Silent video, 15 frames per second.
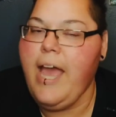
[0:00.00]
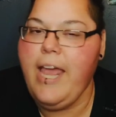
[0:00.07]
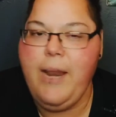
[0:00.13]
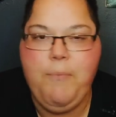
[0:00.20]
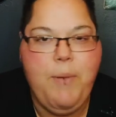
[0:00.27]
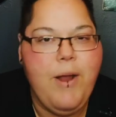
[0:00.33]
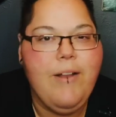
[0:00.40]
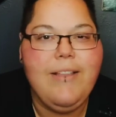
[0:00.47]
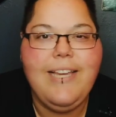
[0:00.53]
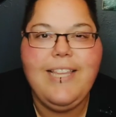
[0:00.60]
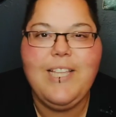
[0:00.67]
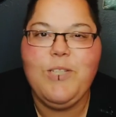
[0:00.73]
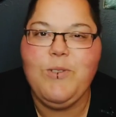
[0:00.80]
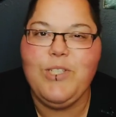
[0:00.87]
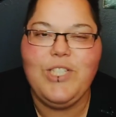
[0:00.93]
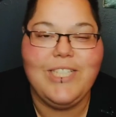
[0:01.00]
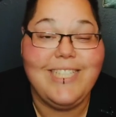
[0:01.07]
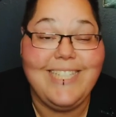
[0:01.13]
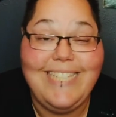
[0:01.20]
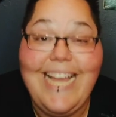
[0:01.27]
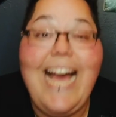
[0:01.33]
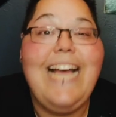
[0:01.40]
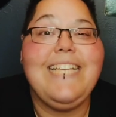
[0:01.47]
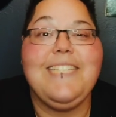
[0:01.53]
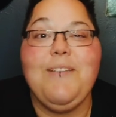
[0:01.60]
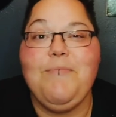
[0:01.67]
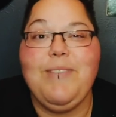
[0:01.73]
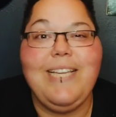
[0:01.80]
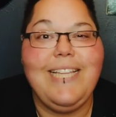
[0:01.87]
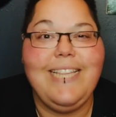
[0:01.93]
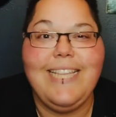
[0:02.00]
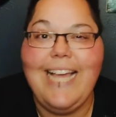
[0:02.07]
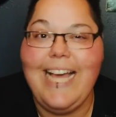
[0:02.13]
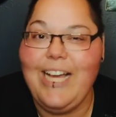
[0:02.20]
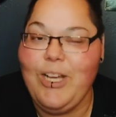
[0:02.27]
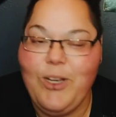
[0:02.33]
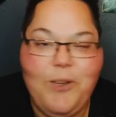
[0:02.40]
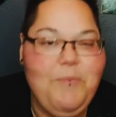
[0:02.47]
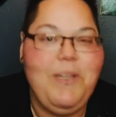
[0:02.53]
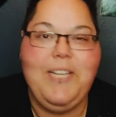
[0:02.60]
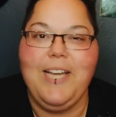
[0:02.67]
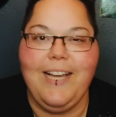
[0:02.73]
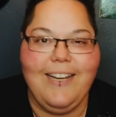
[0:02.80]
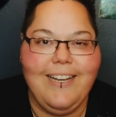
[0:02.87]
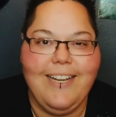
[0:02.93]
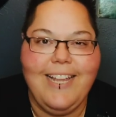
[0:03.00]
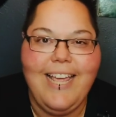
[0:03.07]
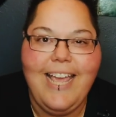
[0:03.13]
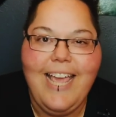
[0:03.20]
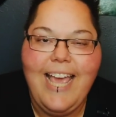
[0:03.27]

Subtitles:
And apparently this was just not something that could be done.